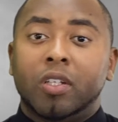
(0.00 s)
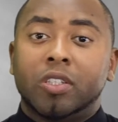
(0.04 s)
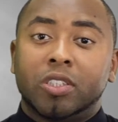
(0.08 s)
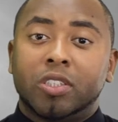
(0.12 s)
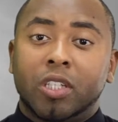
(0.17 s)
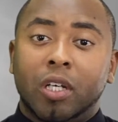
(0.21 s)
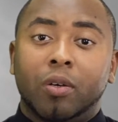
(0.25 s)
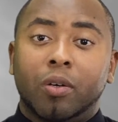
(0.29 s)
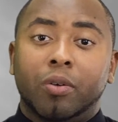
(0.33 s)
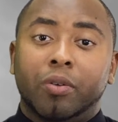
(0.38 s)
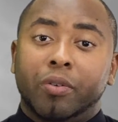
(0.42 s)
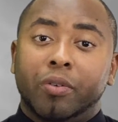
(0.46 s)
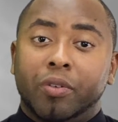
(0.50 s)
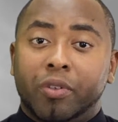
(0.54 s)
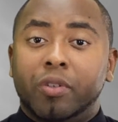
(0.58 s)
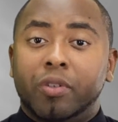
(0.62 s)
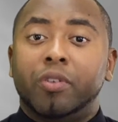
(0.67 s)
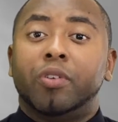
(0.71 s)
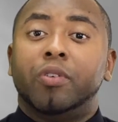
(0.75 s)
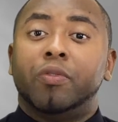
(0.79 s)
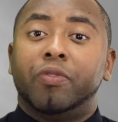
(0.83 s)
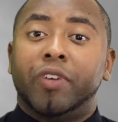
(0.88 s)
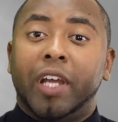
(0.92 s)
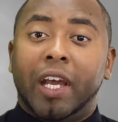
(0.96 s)
So
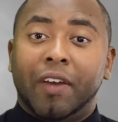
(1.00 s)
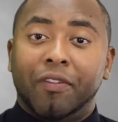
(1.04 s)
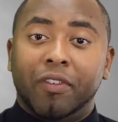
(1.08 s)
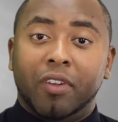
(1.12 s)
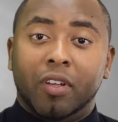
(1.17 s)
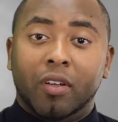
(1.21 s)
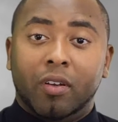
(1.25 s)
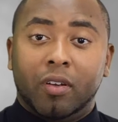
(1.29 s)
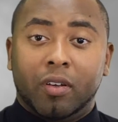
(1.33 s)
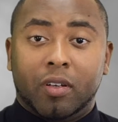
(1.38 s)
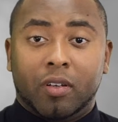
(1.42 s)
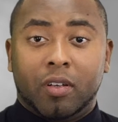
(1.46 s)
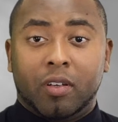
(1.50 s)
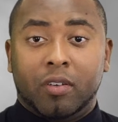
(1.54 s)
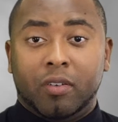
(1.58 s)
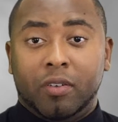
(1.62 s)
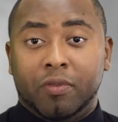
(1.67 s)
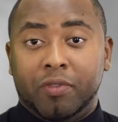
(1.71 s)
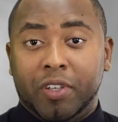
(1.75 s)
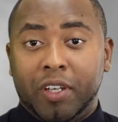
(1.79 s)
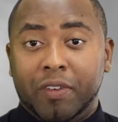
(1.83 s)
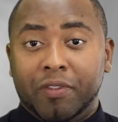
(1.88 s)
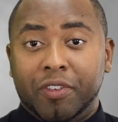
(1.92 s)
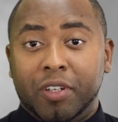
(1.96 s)
you've given
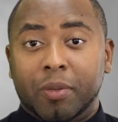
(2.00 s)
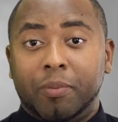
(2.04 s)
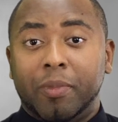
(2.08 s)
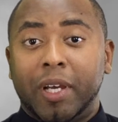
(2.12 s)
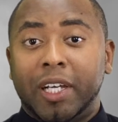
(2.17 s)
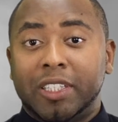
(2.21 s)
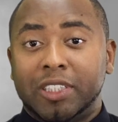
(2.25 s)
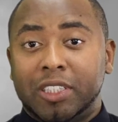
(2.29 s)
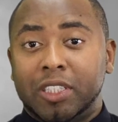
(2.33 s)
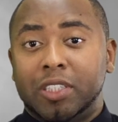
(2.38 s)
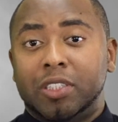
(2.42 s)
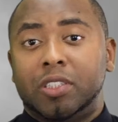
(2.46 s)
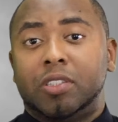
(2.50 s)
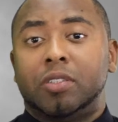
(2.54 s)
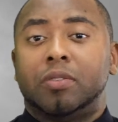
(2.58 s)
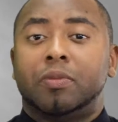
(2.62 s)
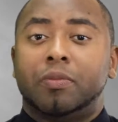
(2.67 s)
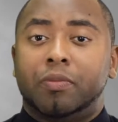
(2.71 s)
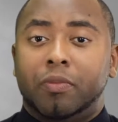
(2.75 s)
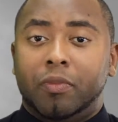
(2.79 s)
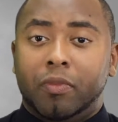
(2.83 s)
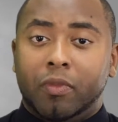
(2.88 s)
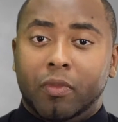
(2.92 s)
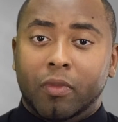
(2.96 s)
the message,
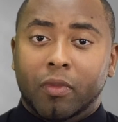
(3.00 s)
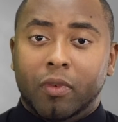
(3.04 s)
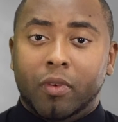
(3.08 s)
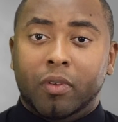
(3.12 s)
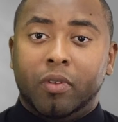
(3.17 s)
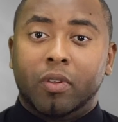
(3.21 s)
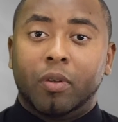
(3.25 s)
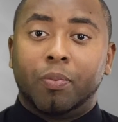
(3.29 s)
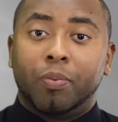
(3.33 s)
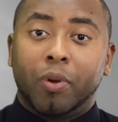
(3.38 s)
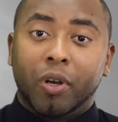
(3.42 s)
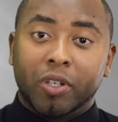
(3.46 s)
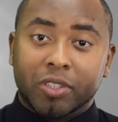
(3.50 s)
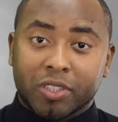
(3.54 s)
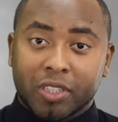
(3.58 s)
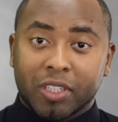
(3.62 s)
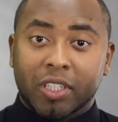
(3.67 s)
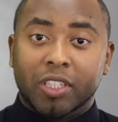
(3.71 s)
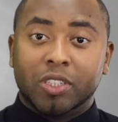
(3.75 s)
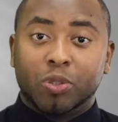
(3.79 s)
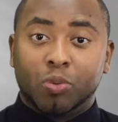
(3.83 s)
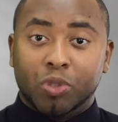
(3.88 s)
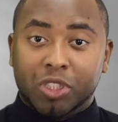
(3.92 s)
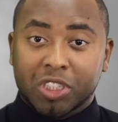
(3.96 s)
the
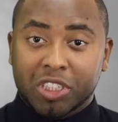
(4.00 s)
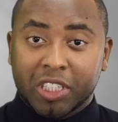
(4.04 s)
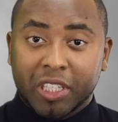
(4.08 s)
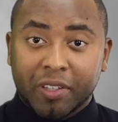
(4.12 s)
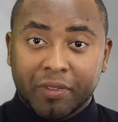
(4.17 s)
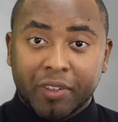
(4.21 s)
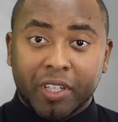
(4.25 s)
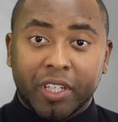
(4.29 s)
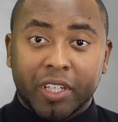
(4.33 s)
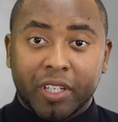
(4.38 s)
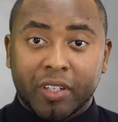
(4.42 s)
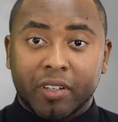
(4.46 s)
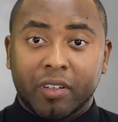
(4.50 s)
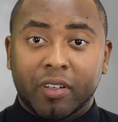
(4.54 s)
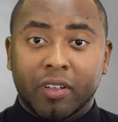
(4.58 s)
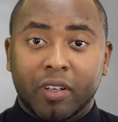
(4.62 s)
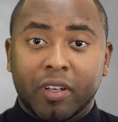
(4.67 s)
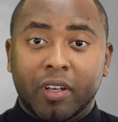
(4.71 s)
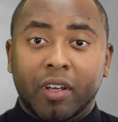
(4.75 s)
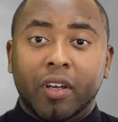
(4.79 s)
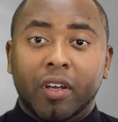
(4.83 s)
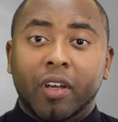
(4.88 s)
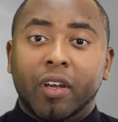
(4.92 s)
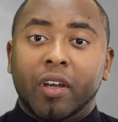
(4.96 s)
person is receiving it,
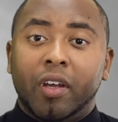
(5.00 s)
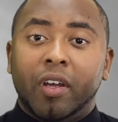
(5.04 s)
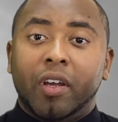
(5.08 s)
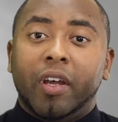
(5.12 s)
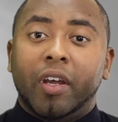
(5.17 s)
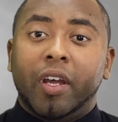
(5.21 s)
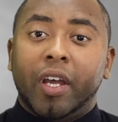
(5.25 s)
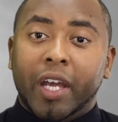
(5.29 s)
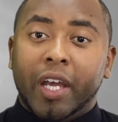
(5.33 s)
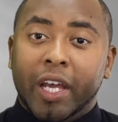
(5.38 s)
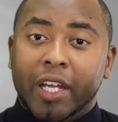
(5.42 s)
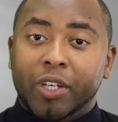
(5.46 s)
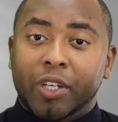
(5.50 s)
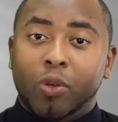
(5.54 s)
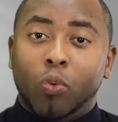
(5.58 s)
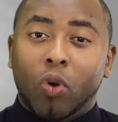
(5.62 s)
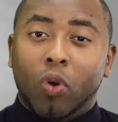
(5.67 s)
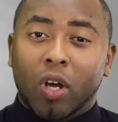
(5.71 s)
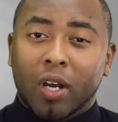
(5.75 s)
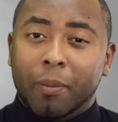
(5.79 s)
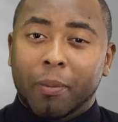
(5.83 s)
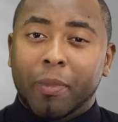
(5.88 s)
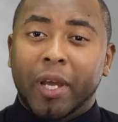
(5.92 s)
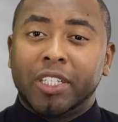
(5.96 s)
and you
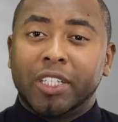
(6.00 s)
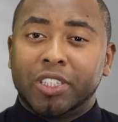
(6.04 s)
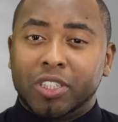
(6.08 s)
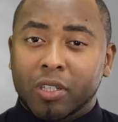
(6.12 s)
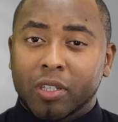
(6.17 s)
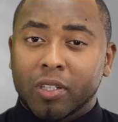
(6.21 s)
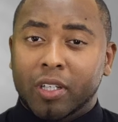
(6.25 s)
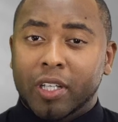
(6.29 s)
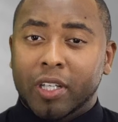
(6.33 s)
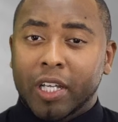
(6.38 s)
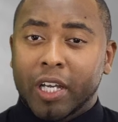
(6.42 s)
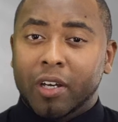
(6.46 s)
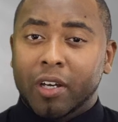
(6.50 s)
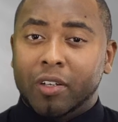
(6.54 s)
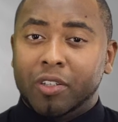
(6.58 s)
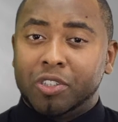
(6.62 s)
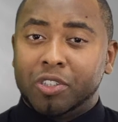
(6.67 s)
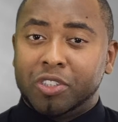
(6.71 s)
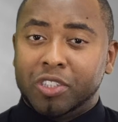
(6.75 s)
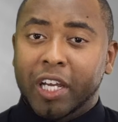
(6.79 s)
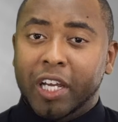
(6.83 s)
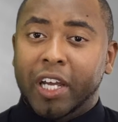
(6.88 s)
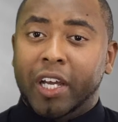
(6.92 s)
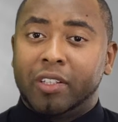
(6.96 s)
want to make sure that they
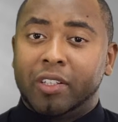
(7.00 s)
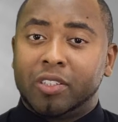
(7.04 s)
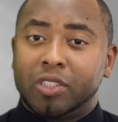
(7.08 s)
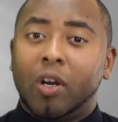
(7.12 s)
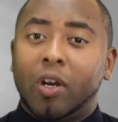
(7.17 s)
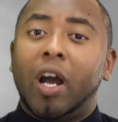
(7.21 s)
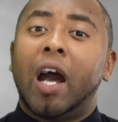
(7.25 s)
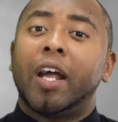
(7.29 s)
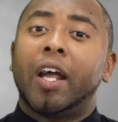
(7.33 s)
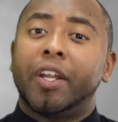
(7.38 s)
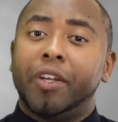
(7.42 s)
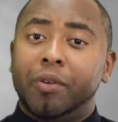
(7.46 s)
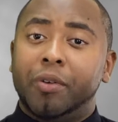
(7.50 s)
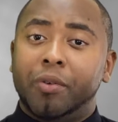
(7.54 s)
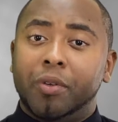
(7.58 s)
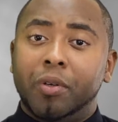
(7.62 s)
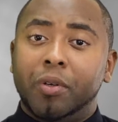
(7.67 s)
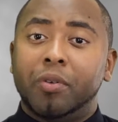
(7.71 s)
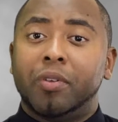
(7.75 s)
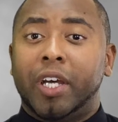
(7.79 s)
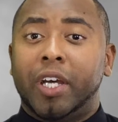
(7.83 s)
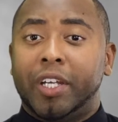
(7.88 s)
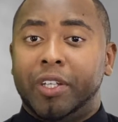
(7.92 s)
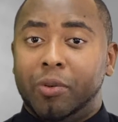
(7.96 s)
understand. So how do you
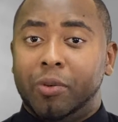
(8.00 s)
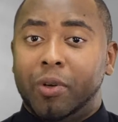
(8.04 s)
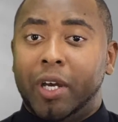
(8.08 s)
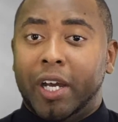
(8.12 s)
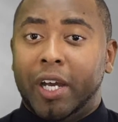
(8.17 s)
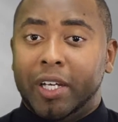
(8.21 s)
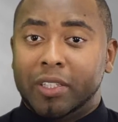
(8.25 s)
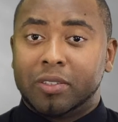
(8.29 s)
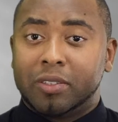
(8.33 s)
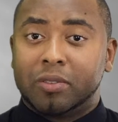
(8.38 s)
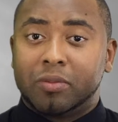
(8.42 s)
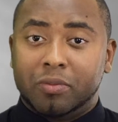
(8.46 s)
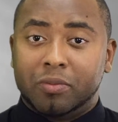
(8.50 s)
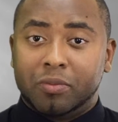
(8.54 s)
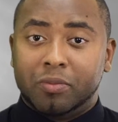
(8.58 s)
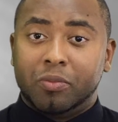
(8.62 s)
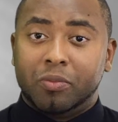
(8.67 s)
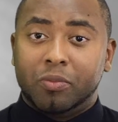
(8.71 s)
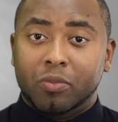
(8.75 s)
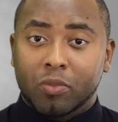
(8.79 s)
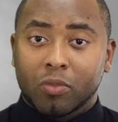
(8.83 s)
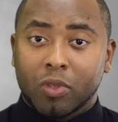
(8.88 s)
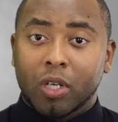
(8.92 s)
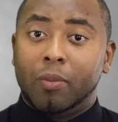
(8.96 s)
do that, you ask?
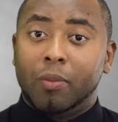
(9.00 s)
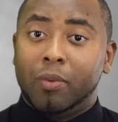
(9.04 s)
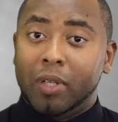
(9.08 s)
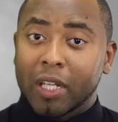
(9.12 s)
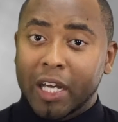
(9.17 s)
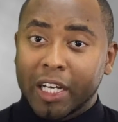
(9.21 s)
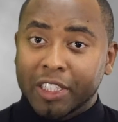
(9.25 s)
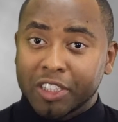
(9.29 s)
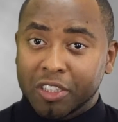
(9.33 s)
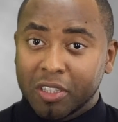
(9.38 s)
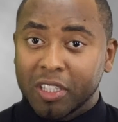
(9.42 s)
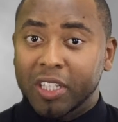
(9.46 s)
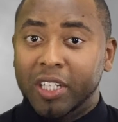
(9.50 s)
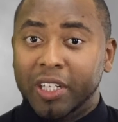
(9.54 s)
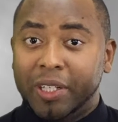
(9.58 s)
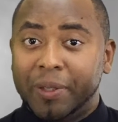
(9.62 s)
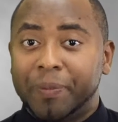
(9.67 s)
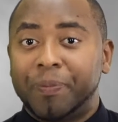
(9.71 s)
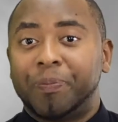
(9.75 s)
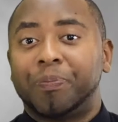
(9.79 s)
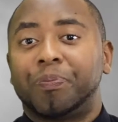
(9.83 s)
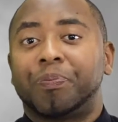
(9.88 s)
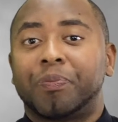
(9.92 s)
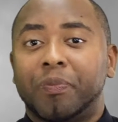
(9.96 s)
Well, I'm glad you did.